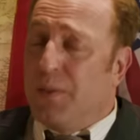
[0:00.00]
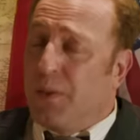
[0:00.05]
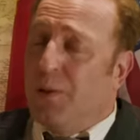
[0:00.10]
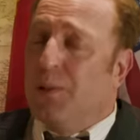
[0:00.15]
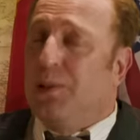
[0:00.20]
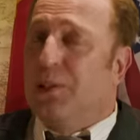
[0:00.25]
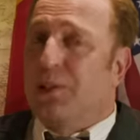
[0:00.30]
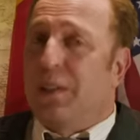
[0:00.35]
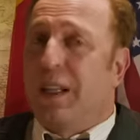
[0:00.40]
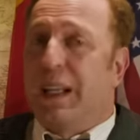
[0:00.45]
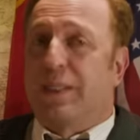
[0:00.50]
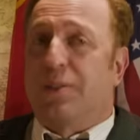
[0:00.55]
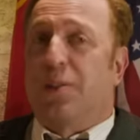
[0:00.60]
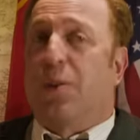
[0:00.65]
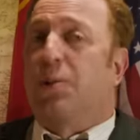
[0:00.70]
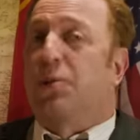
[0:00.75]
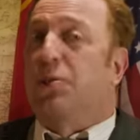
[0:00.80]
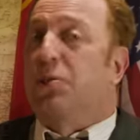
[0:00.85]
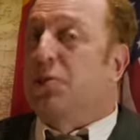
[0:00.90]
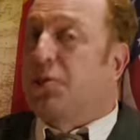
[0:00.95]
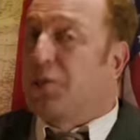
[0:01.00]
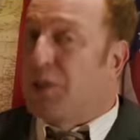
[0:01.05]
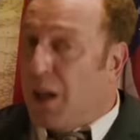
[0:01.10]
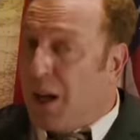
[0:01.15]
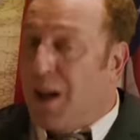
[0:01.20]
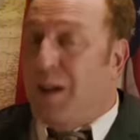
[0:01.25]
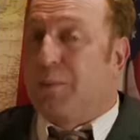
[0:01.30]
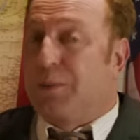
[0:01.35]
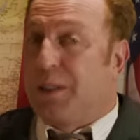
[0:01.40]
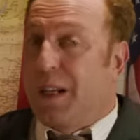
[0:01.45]
Those attacks are
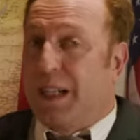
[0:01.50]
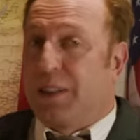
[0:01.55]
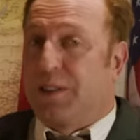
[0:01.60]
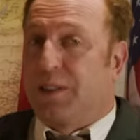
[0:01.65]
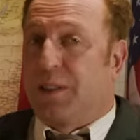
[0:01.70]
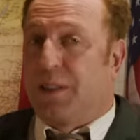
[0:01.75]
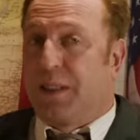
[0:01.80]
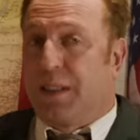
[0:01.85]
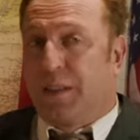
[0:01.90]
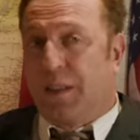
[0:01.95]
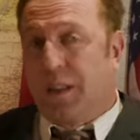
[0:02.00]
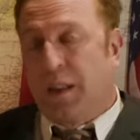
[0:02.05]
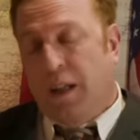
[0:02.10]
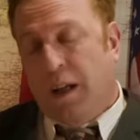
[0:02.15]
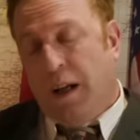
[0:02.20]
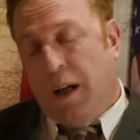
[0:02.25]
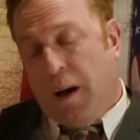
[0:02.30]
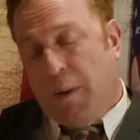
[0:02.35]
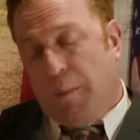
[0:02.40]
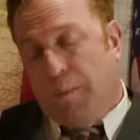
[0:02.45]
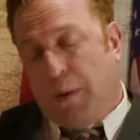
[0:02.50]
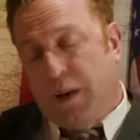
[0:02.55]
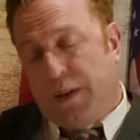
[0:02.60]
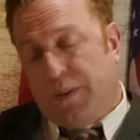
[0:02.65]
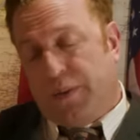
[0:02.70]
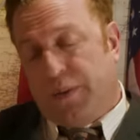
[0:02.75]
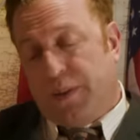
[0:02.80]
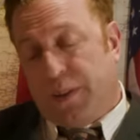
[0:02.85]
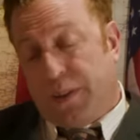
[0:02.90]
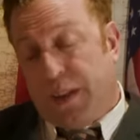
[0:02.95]
stopped, actually.
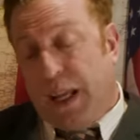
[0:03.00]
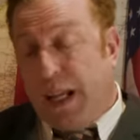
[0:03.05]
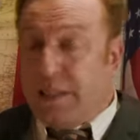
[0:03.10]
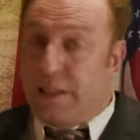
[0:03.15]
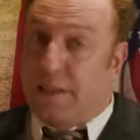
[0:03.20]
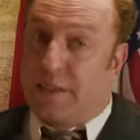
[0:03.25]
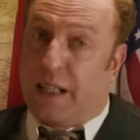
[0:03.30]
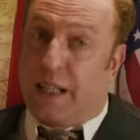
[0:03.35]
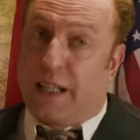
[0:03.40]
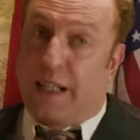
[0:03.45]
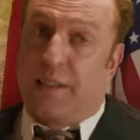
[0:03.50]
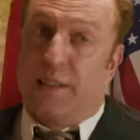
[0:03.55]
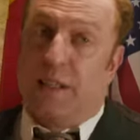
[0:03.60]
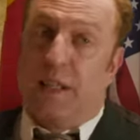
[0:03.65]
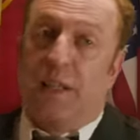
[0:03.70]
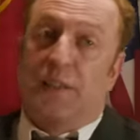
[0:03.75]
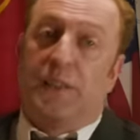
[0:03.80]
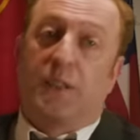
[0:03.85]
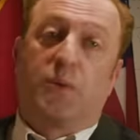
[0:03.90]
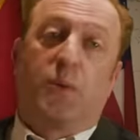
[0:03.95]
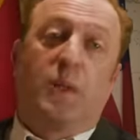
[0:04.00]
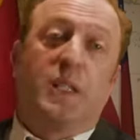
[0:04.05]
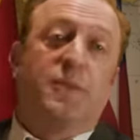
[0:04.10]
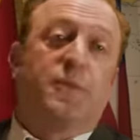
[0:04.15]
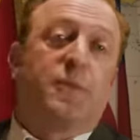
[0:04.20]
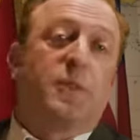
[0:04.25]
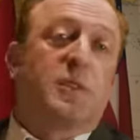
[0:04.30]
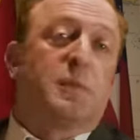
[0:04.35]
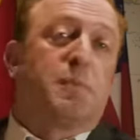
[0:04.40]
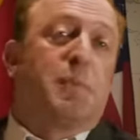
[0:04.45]
But the next day, the
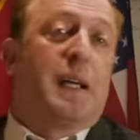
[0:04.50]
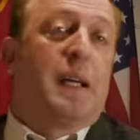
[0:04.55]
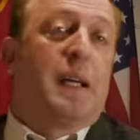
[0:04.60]
21st